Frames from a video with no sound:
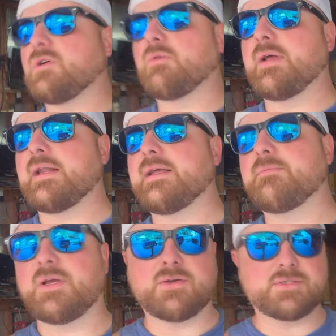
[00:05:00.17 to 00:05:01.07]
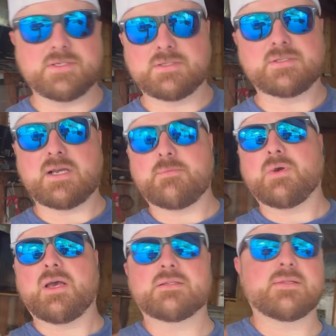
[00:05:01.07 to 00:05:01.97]
already, because this is a couple
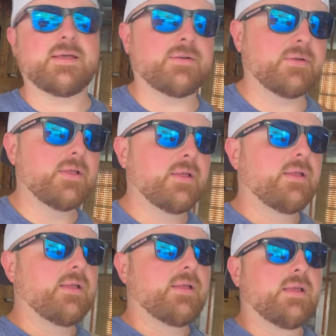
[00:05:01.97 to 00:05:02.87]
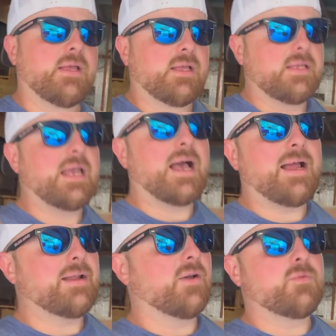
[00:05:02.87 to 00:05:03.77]
cuts later, yeah,
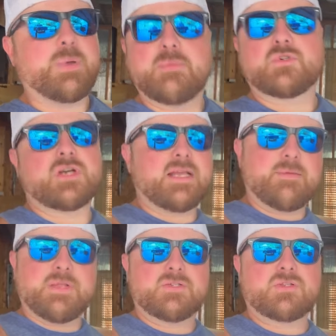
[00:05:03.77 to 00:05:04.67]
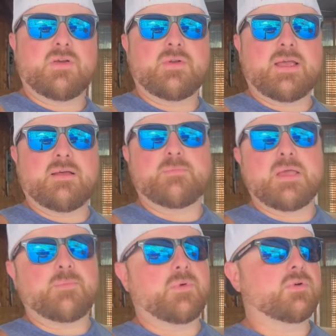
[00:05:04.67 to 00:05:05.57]
I know. People are trying to get me to slow down.
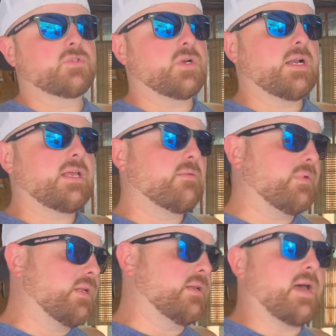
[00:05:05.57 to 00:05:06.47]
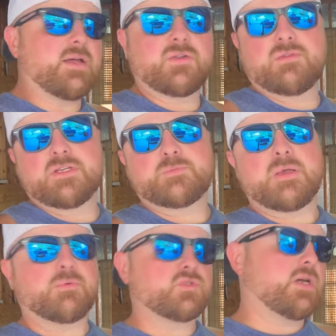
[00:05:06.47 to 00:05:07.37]
People are trying to get me to not do this.
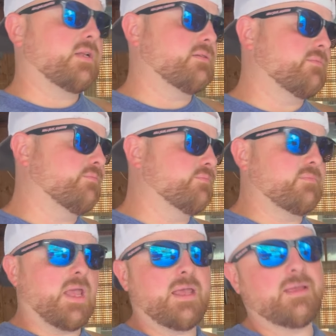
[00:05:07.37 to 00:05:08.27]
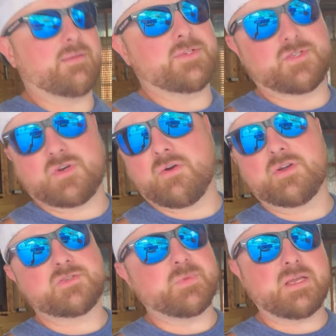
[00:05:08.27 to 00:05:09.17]
People are trying to
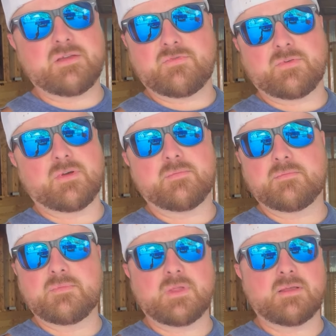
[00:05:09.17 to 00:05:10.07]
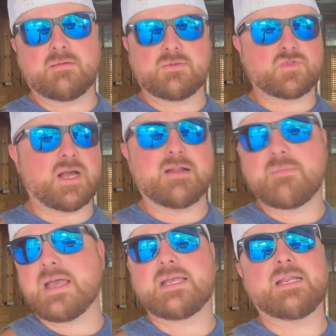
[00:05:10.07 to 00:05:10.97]
discourage me from trying to
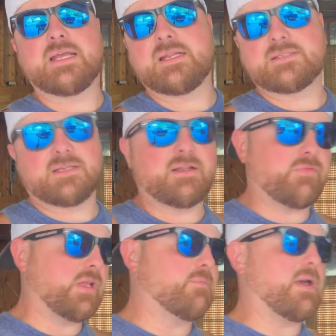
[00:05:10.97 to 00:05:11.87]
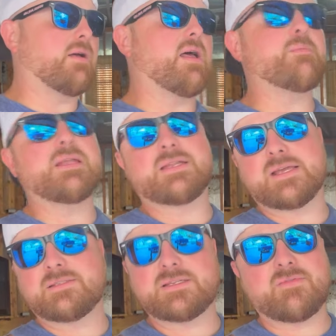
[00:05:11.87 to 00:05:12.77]
make it any significant amount. I'm at
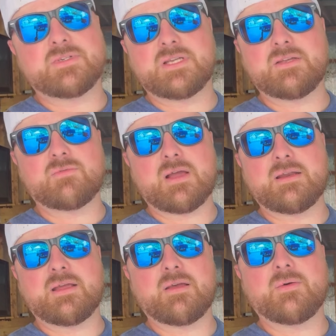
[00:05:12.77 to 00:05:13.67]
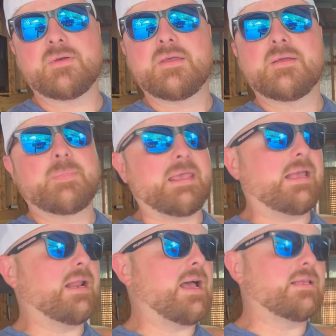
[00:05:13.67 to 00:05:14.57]
day 17 right now,
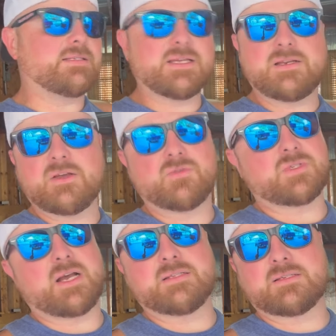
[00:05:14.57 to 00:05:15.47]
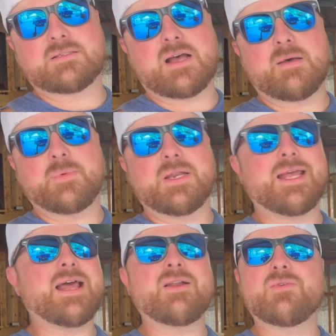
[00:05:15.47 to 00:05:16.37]
and I see no signs of stopping,
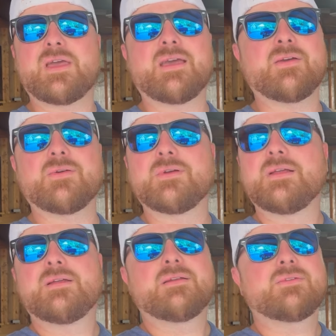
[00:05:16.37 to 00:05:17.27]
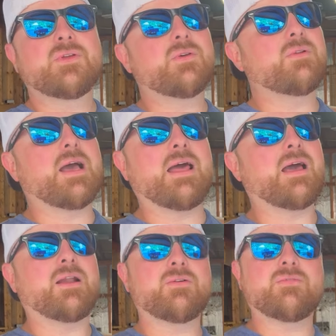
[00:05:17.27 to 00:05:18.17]
and I don't care Dude,
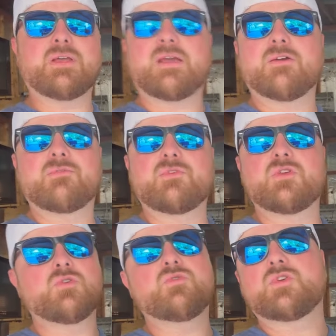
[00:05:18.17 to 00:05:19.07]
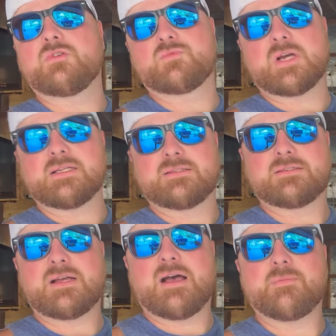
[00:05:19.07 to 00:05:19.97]
I don't even care if YouTube tries to
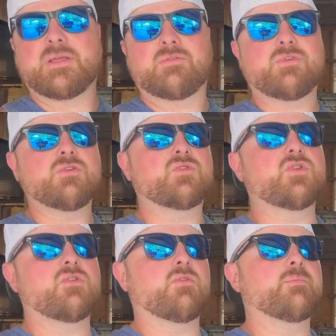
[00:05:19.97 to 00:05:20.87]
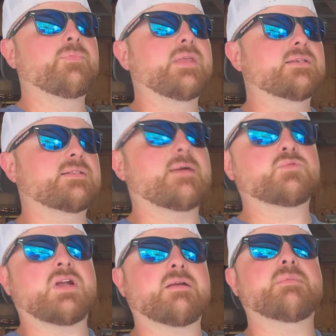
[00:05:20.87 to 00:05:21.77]
stop me. If YouTube stops
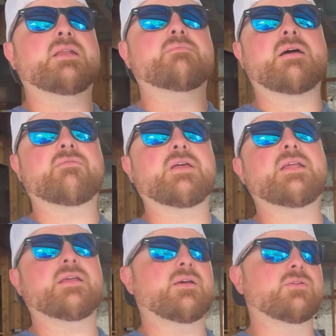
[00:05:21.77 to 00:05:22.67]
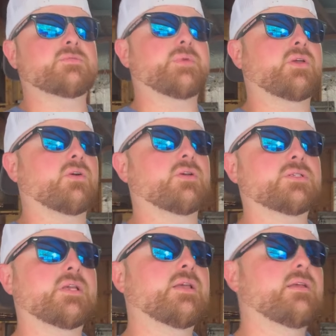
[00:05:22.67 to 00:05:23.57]
recommending my videos
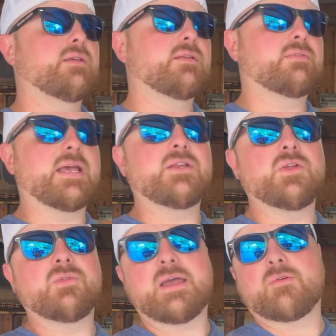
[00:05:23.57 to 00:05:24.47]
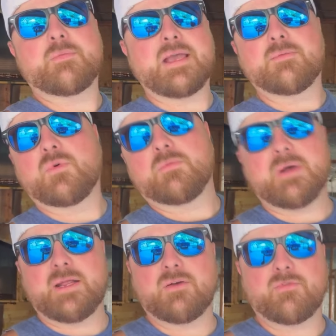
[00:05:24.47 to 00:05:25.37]
because they knew they were making more
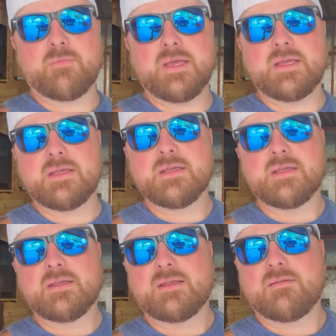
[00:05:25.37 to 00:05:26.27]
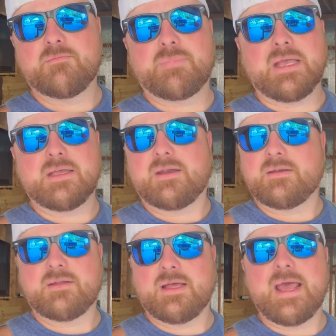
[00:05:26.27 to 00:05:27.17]
money off of me
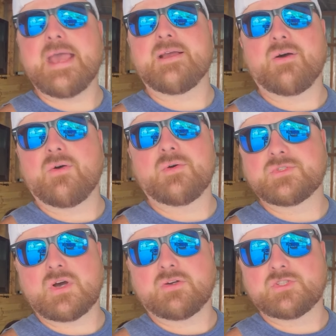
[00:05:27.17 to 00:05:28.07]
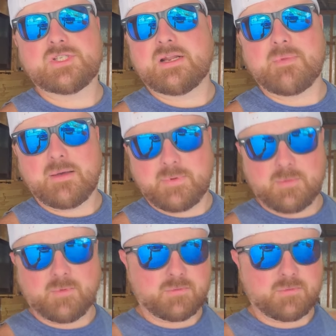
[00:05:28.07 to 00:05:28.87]
being an a-hole and talking shit about people,